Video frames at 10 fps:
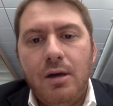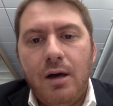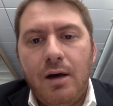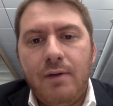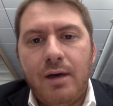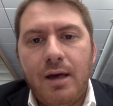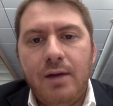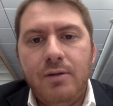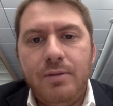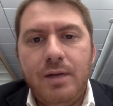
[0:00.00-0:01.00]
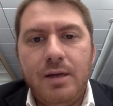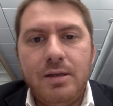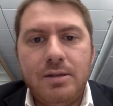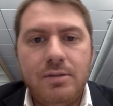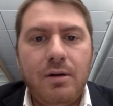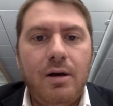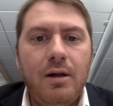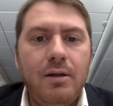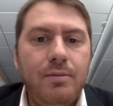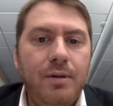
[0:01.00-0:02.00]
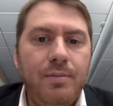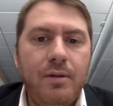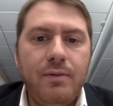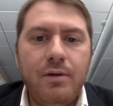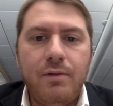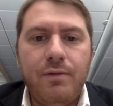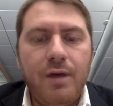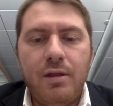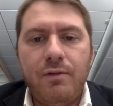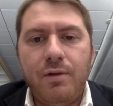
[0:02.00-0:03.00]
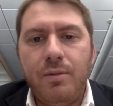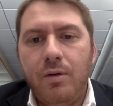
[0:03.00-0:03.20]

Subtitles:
of Achenu B'nai Yisrael and people of good faith from